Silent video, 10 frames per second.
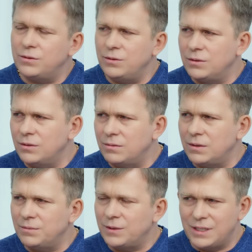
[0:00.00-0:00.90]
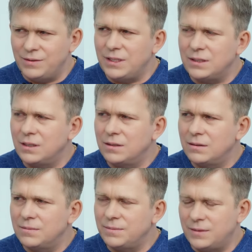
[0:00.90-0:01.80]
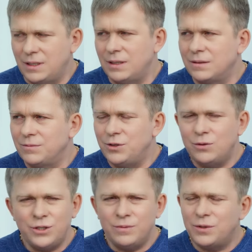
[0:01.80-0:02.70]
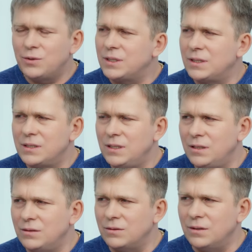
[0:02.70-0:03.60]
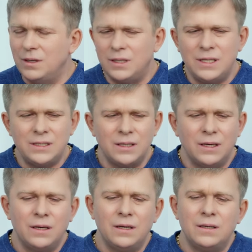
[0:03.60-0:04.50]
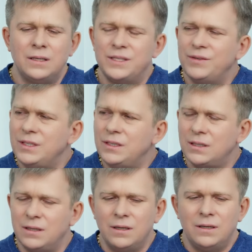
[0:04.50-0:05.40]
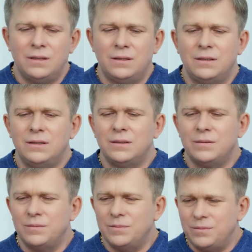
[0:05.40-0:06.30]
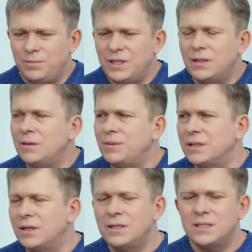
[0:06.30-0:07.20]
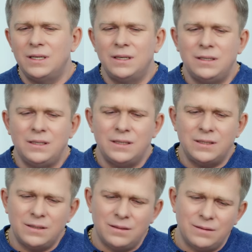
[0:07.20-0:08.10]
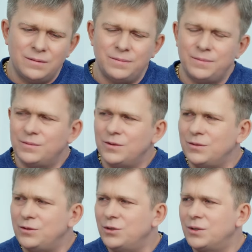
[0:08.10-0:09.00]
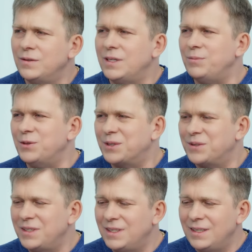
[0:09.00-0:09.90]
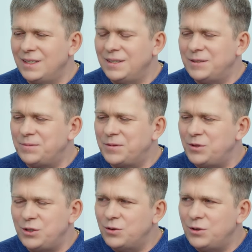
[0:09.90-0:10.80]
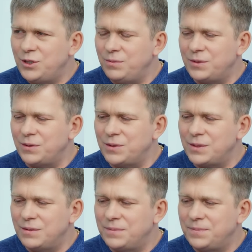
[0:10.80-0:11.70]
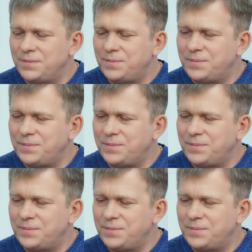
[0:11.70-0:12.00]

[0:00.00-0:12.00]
and gives joy in this world belongs to the spiritual world. Isn't that so? It is. Everything is simply divided. There is, pardon me, what is white and beautiful, and there is what is black and dead. Everything is simple.